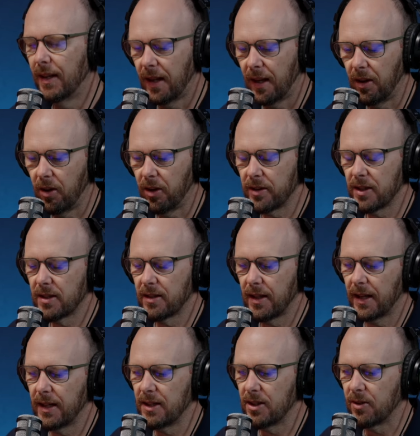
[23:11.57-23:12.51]
a lot of
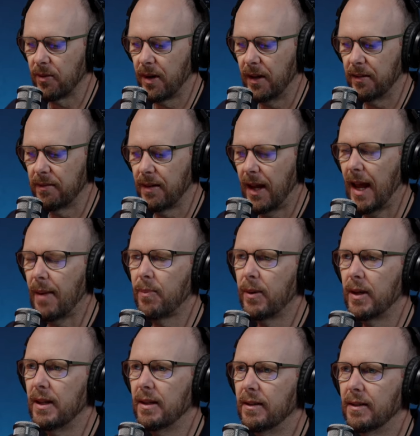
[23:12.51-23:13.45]
studies around
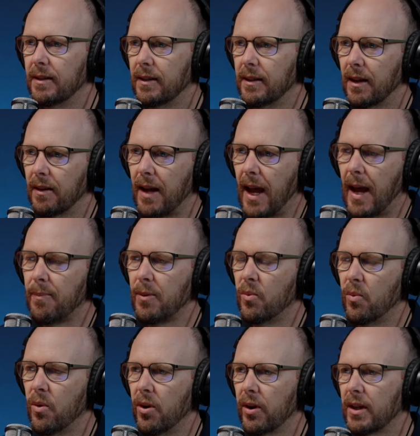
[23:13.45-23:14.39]
happy You know, happy
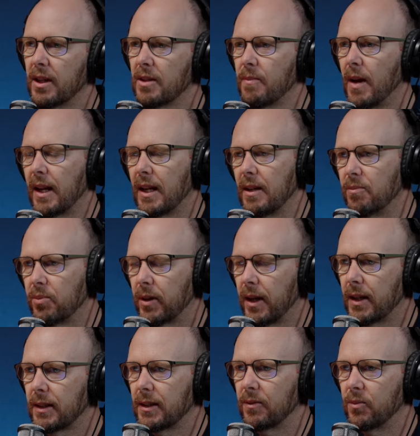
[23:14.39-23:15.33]
workers making
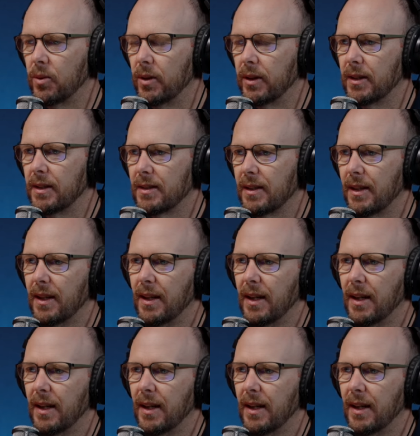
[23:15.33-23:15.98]
productive workers.